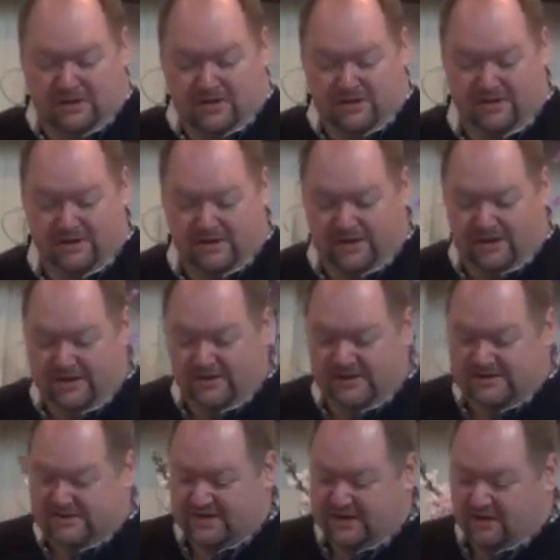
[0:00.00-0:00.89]
In
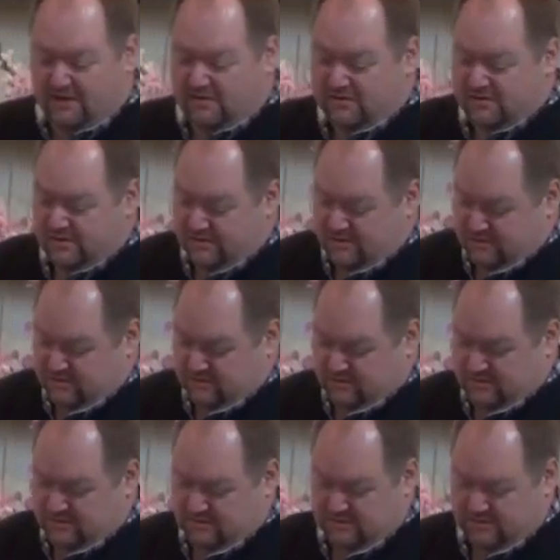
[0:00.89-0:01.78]
any town,
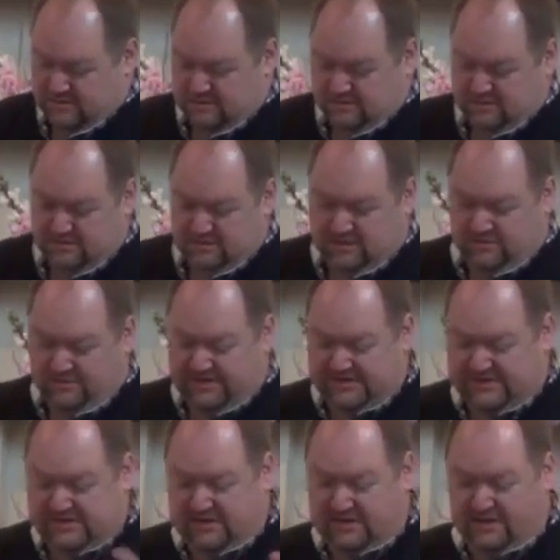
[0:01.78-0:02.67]

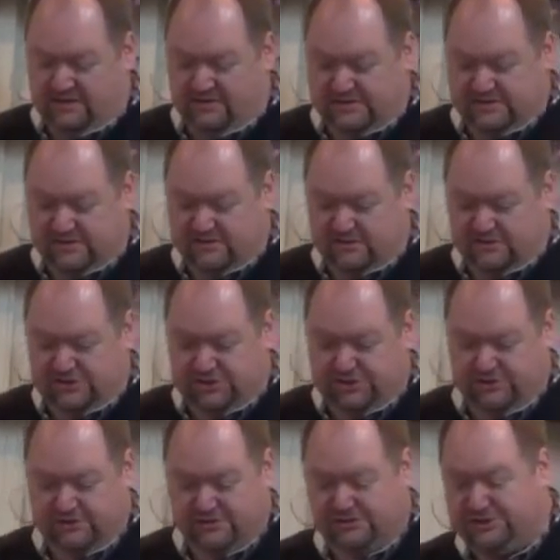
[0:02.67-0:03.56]
USA, there's a little
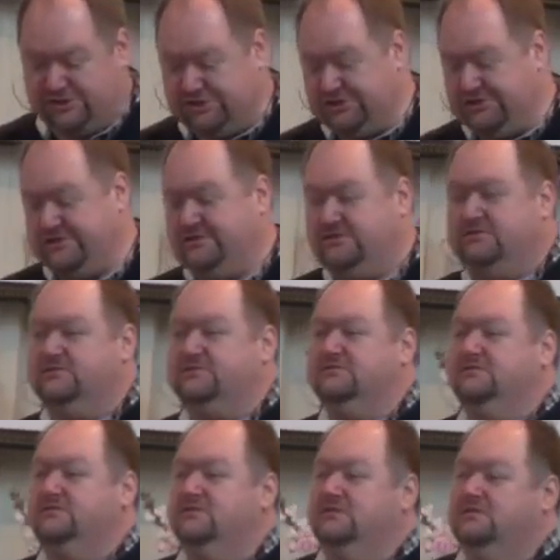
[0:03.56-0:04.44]
church.
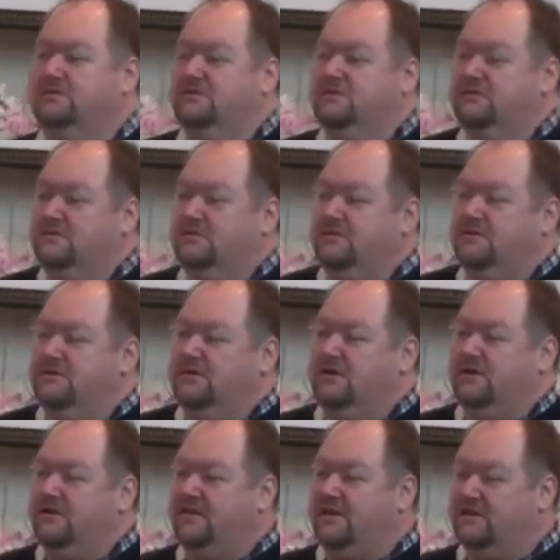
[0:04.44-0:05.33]

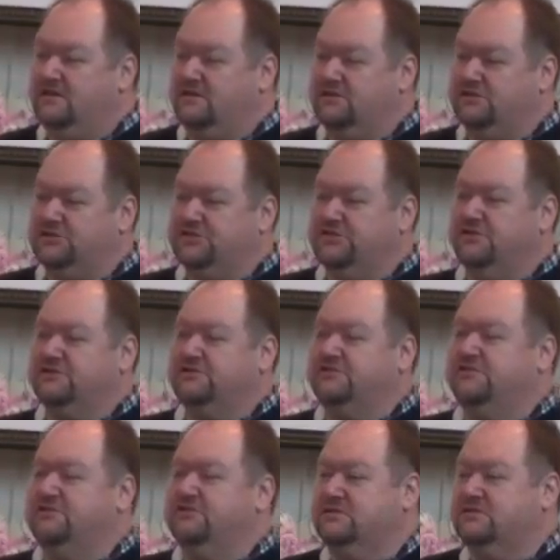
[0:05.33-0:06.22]
And in that little
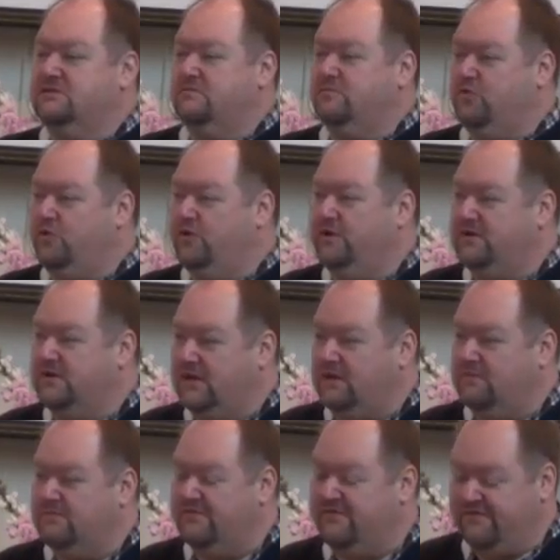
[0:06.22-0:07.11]
church, a little boy
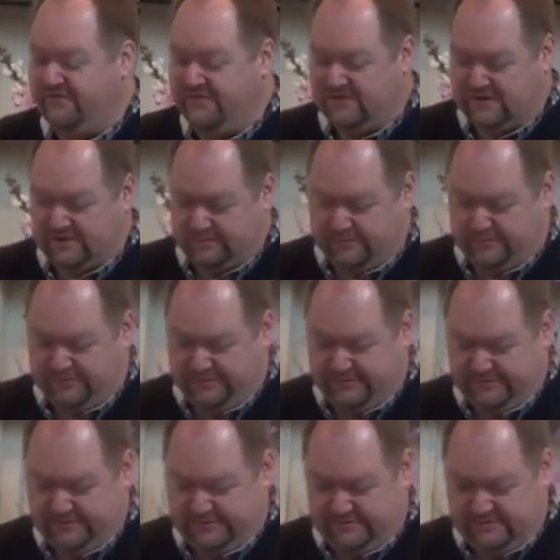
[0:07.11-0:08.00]
named Philip.
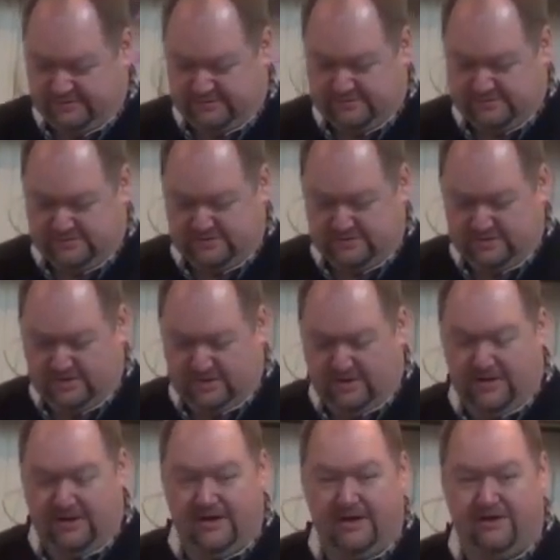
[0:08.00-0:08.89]

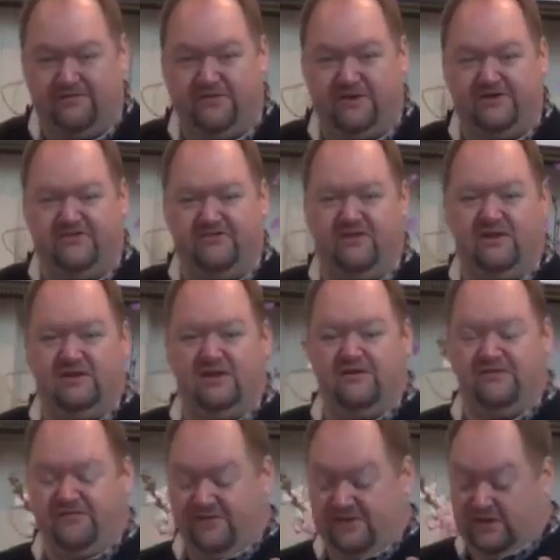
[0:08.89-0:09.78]
Every
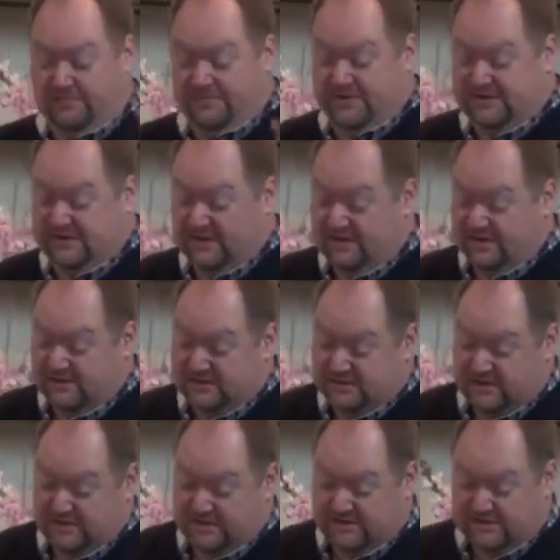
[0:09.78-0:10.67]
Sunday, Philip attended
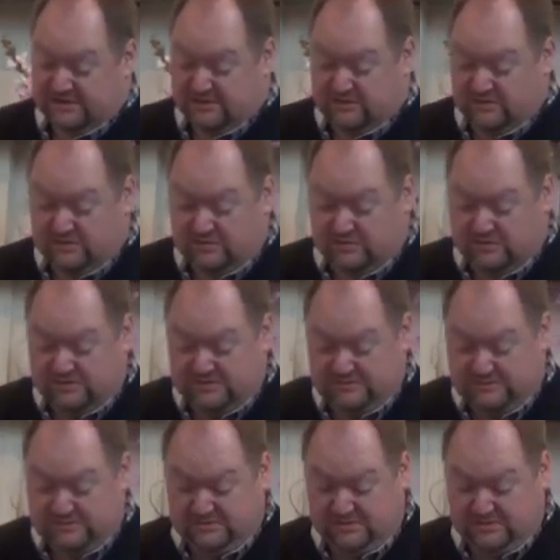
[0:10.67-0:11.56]
Sunday school
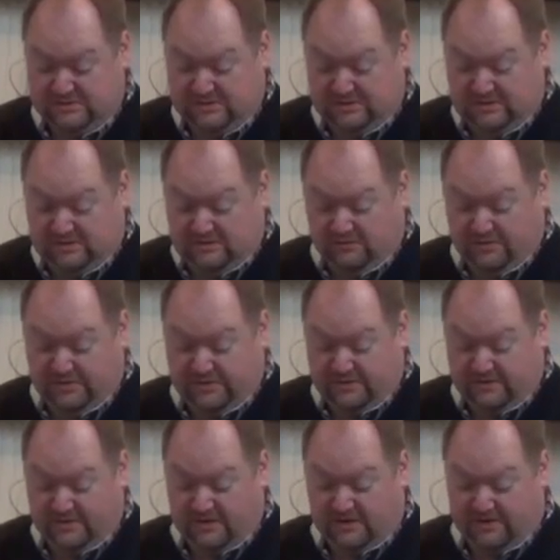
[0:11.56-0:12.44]

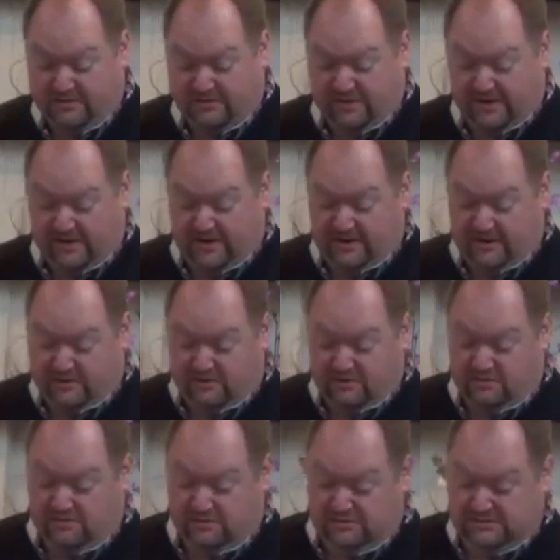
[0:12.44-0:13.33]
with the other eight
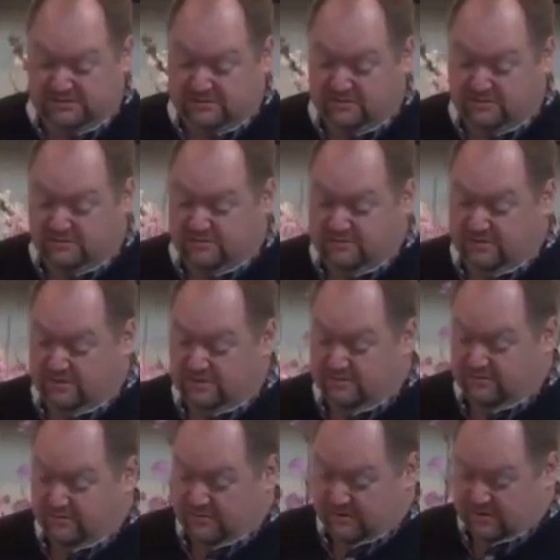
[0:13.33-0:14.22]
year olds and
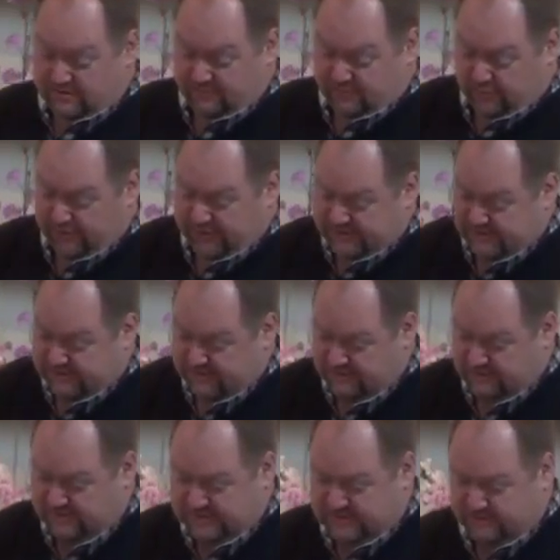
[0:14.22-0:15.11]
of boys and
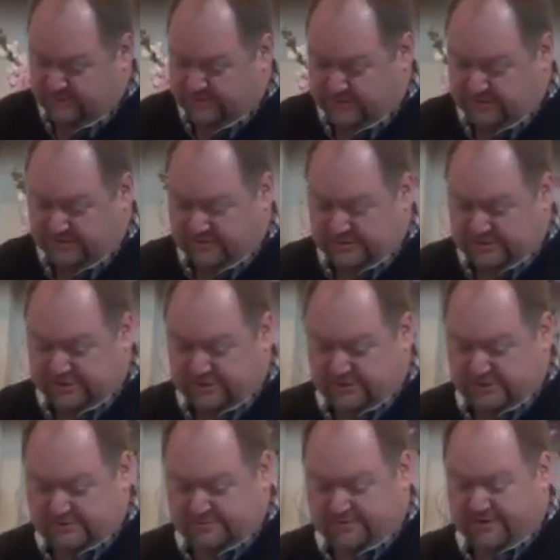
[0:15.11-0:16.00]
girls that were there at the
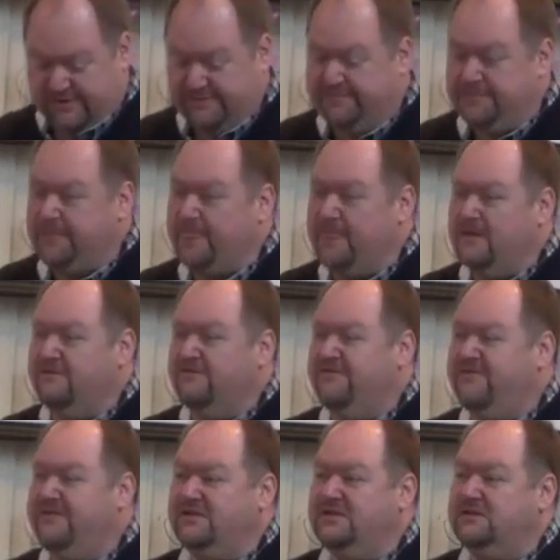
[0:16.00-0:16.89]
church, but
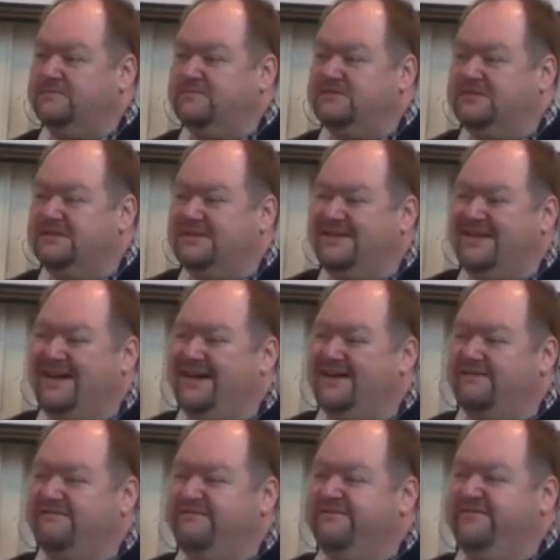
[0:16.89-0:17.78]
Philip did
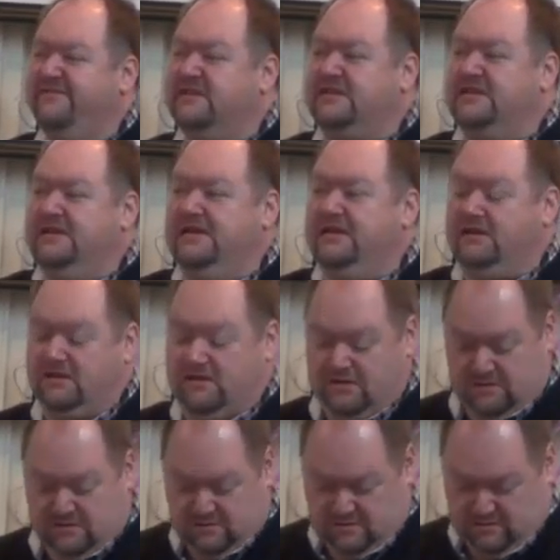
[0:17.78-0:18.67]
not fit in,